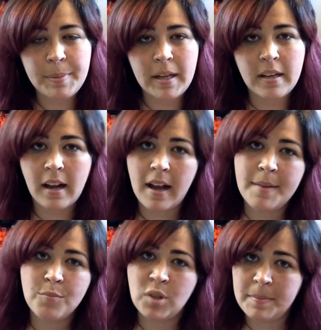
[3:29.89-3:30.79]
but
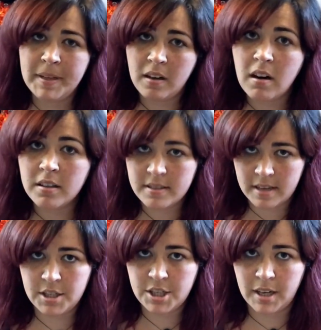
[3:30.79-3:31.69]
I'm really big on
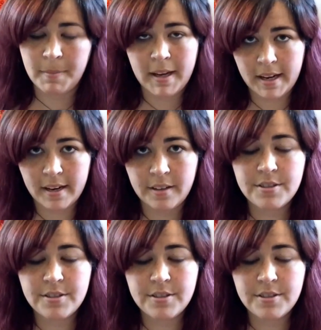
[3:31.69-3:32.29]
sectioning my hair.